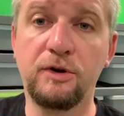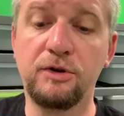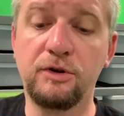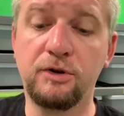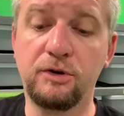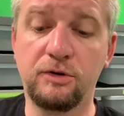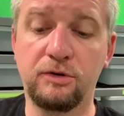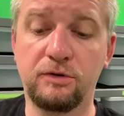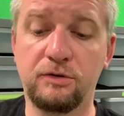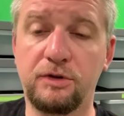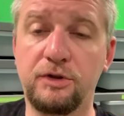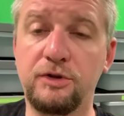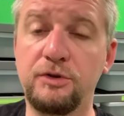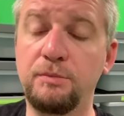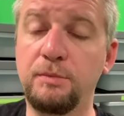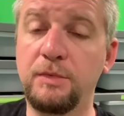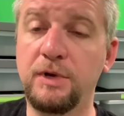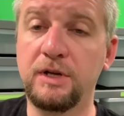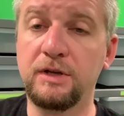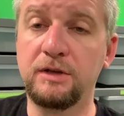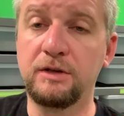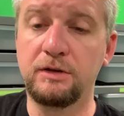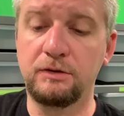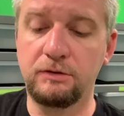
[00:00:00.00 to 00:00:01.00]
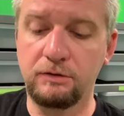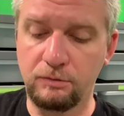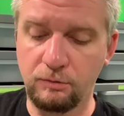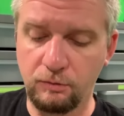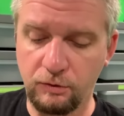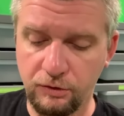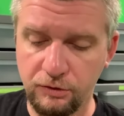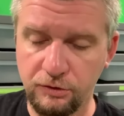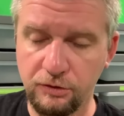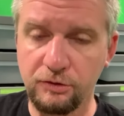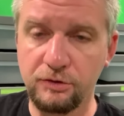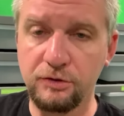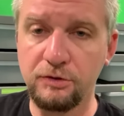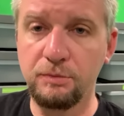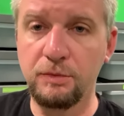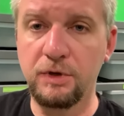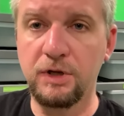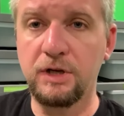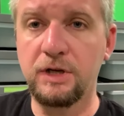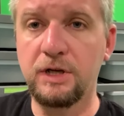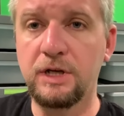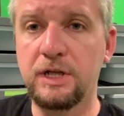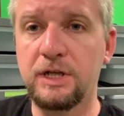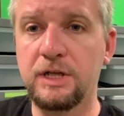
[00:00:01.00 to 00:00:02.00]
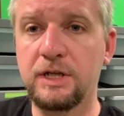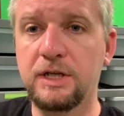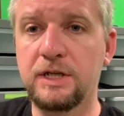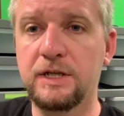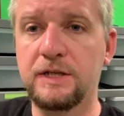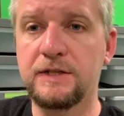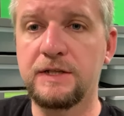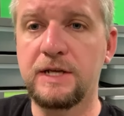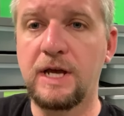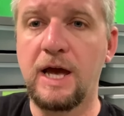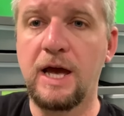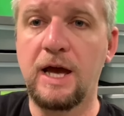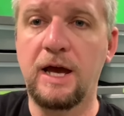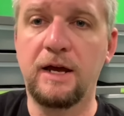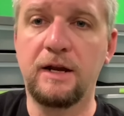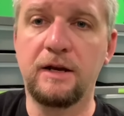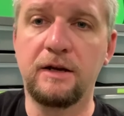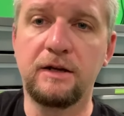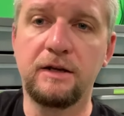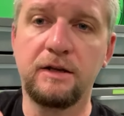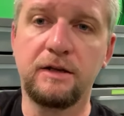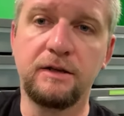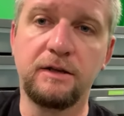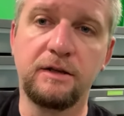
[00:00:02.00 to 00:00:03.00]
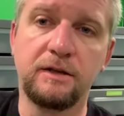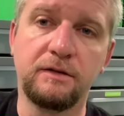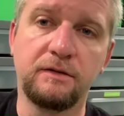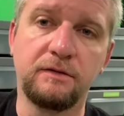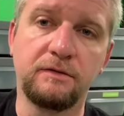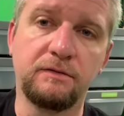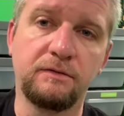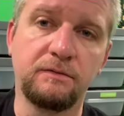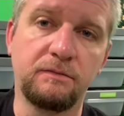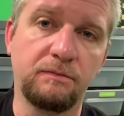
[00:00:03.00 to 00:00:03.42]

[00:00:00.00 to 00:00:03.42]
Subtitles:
your humidity is at in